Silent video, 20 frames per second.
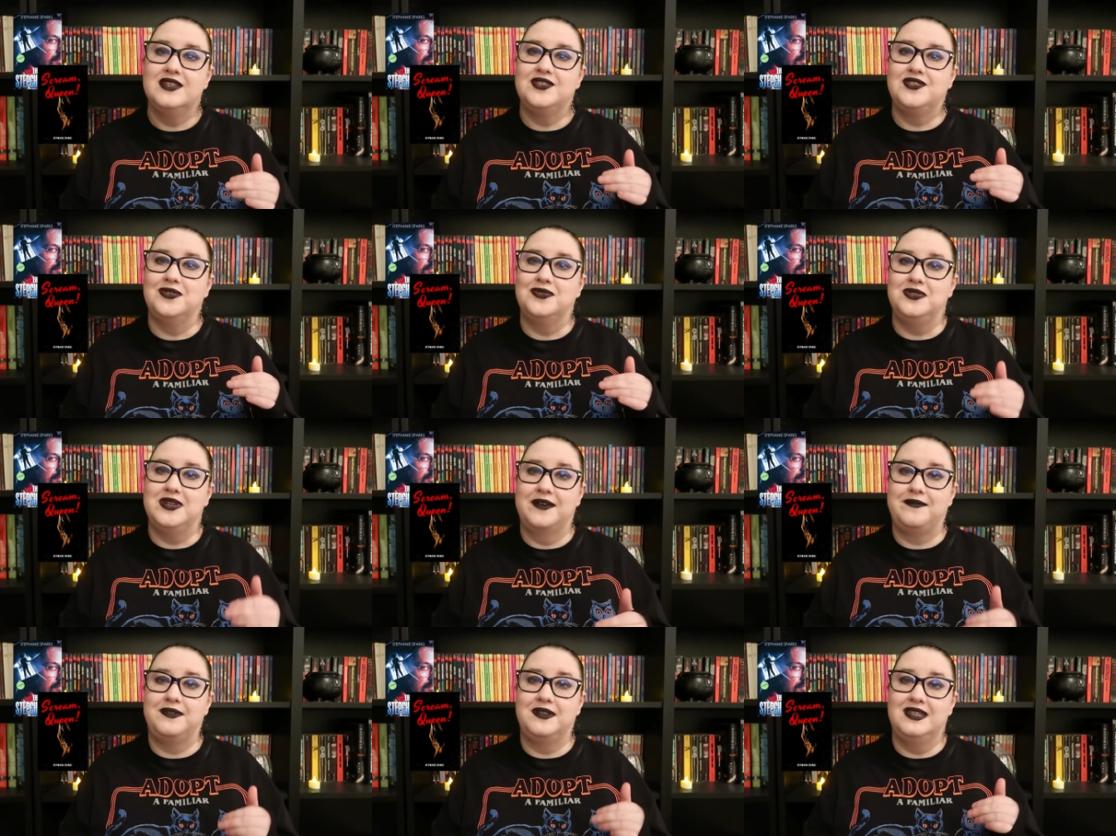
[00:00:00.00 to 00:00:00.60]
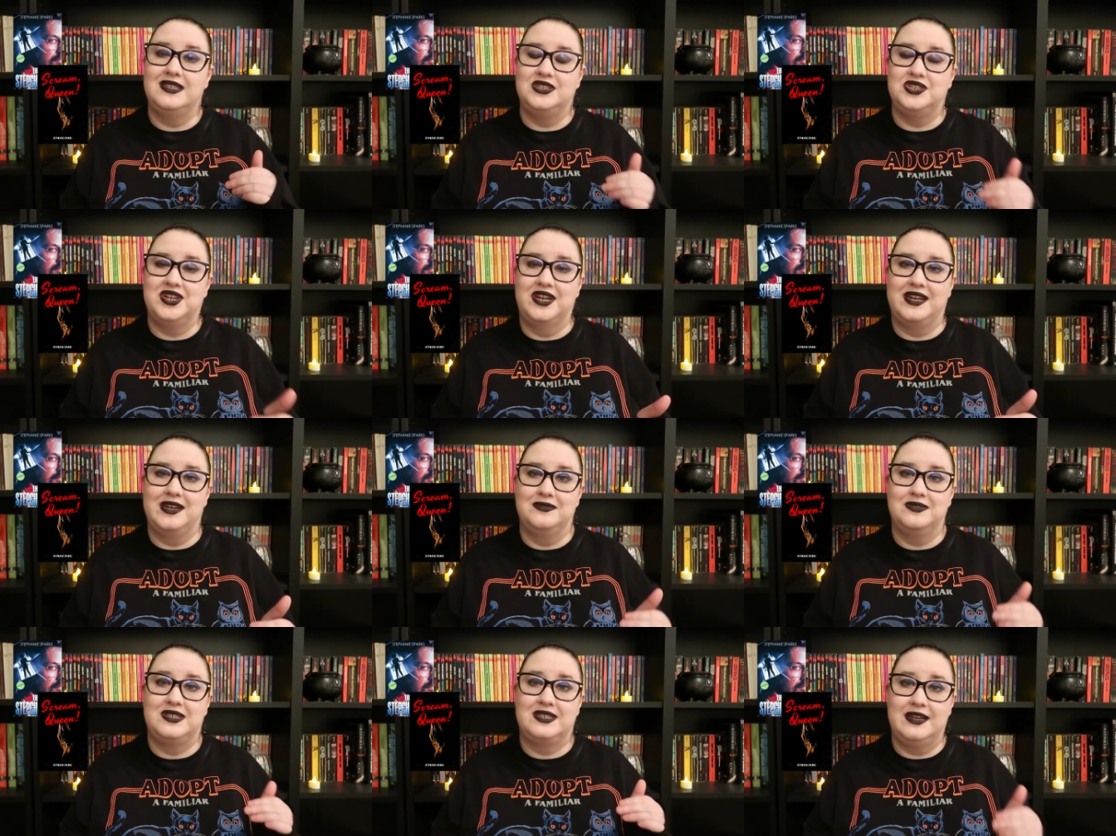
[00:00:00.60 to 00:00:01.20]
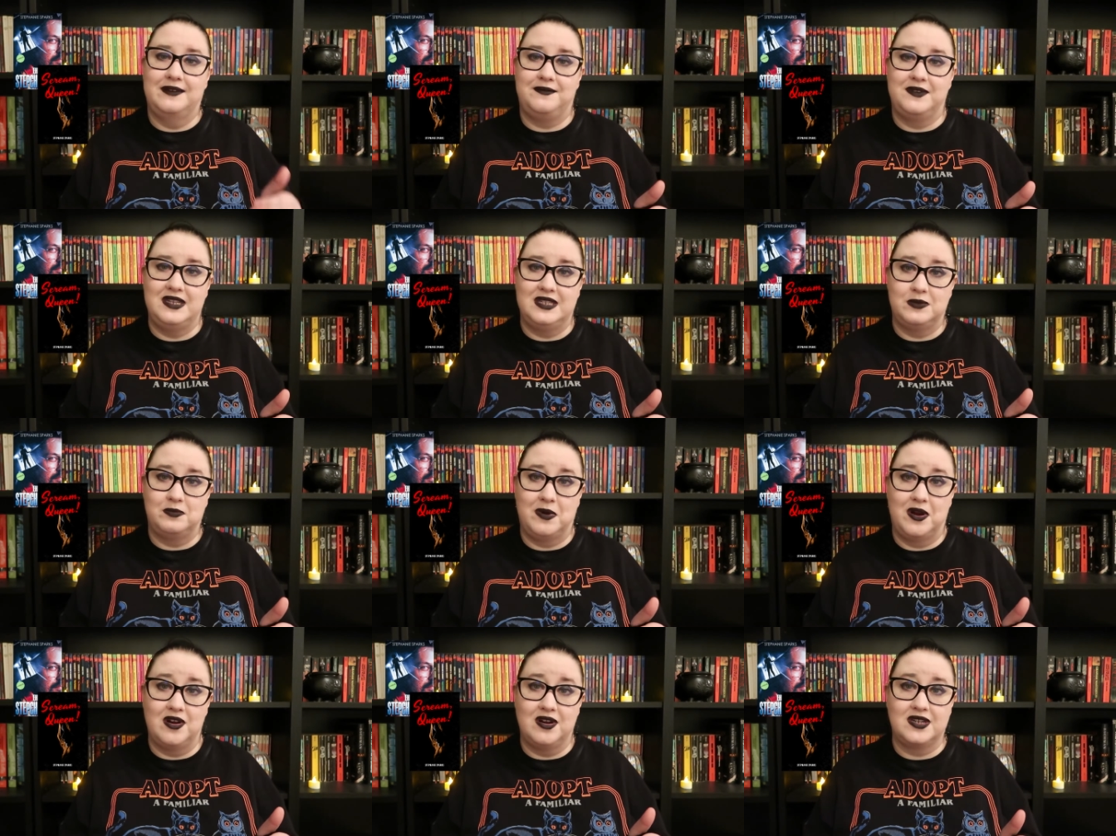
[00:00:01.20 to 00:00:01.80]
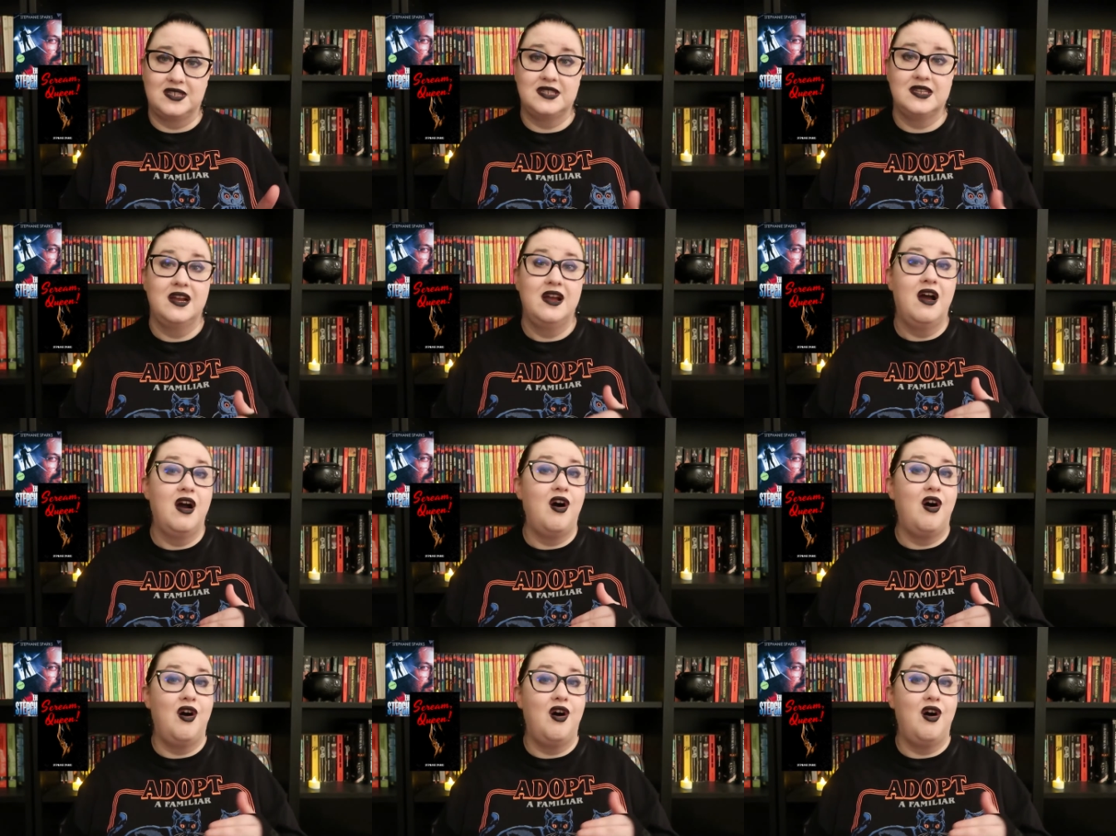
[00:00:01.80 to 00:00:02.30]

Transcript: So definitely check out Stephanie Sparks.